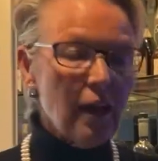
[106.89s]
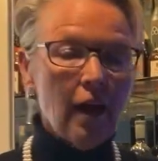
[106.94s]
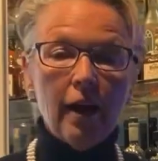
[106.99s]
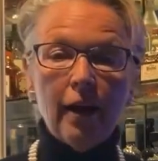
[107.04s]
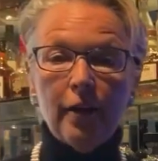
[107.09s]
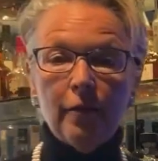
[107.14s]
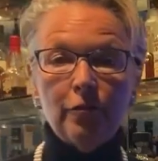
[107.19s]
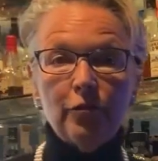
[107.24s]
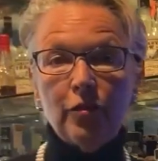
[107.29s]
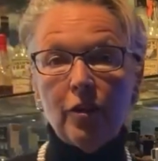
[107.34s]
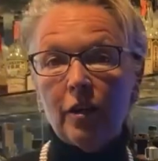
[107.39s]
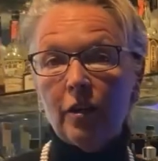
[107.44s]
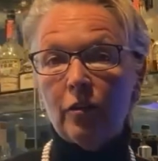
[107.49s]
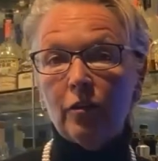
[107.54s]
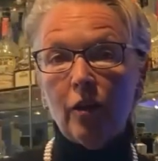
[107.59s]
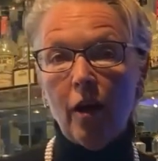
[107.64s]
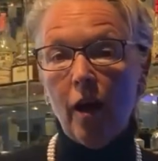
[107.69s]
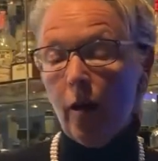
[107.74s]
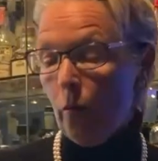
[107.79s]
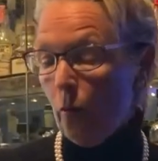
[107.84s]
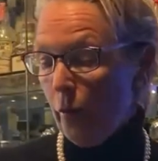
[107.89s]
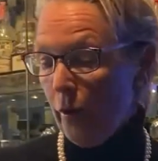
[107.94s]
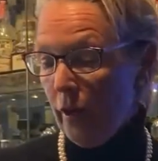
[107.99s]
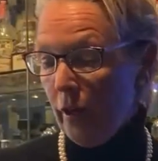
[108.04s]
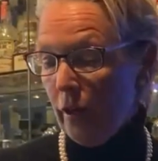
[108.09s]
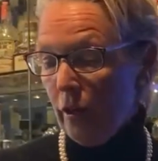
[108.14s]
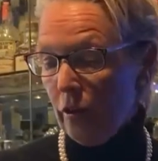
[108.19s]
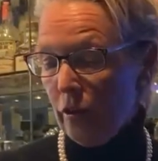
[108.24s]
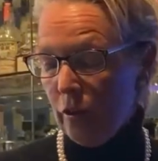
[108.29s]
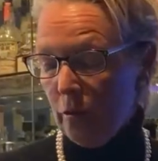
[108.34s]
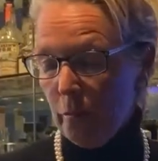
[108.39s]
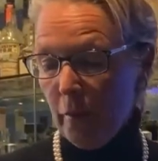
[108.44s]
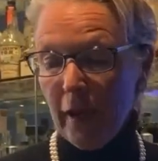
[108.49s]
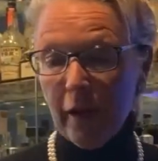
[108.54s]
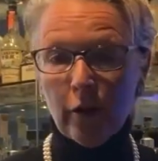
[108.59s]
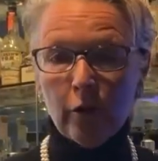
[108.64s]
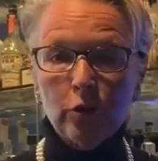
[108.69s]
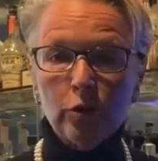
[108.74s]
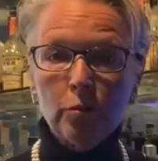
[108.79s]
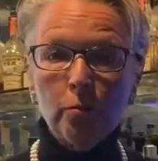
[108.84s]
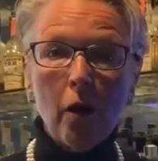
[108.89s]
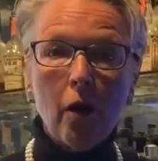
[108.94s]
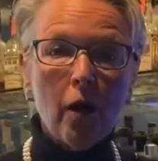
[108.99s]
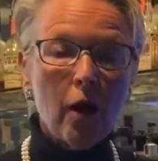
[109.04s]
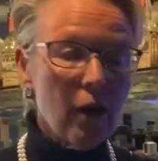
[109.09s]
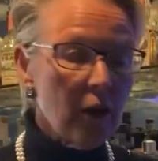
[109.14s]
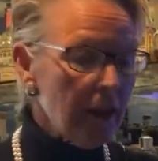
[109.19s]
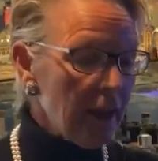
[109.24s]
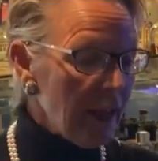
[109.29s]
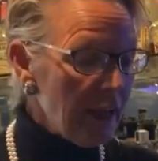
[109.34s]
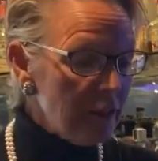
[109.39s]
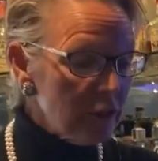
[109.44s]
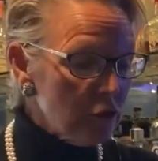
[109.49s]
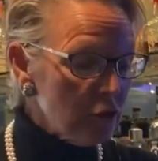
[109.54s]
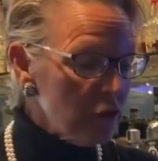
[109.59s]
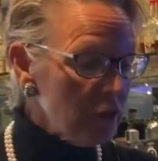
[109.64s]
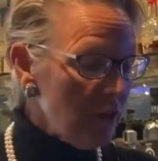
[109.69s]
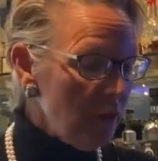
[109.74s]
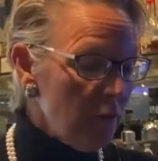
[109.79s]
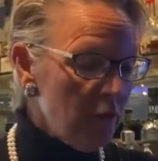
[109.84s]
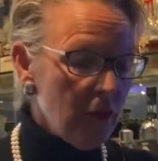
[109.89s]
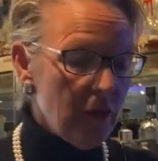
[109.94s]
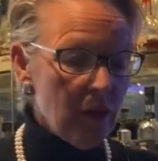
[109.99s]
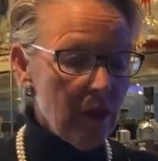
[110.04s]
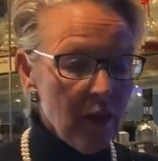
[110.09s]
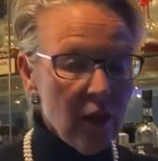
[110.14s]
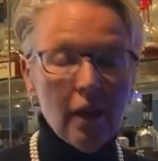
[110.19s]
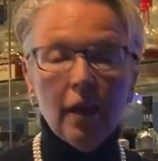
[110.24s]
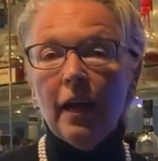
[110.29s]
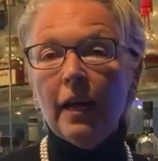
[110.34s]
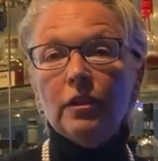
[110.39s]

I've done a lot with Maker's Mark, Angel's Envy.